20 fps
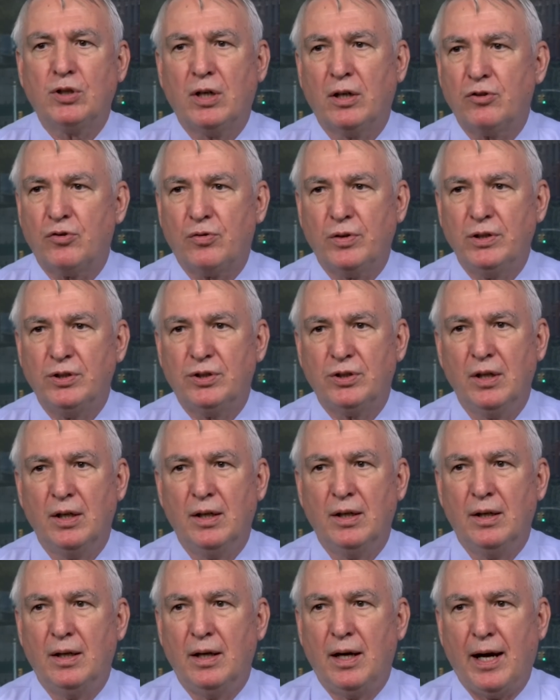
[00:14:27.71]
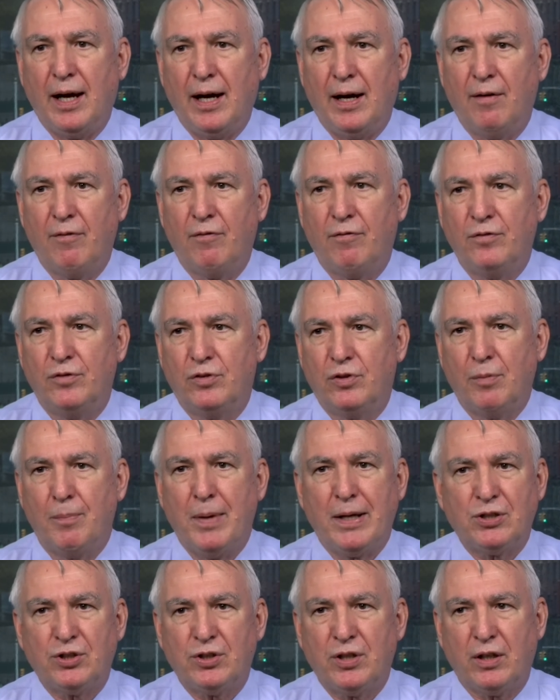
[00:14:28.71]
countries have
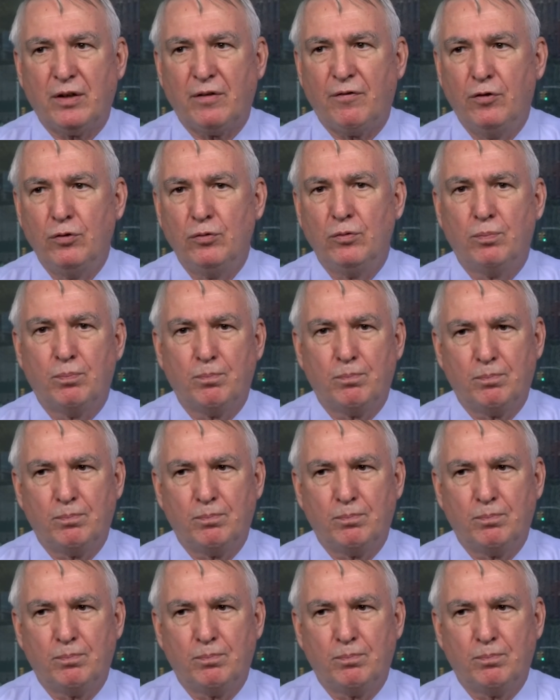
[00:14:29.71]
domestic food